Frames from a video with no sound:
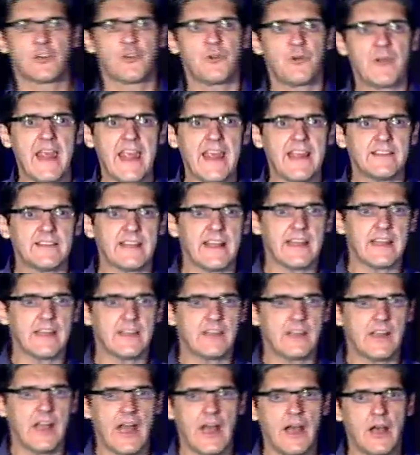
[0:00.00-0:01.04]

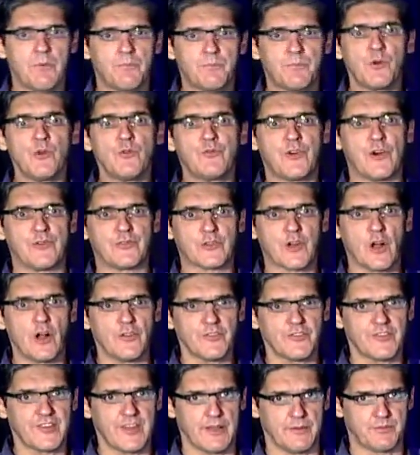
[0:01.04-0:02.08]
creating uh, proof of
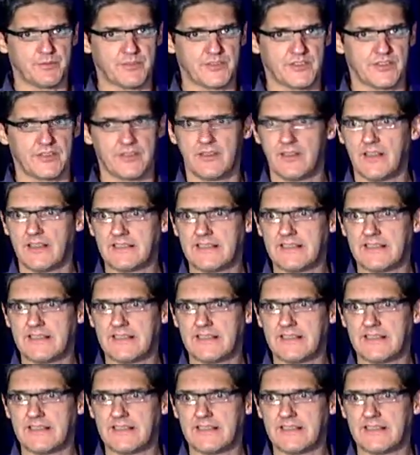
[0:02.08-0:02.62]
concept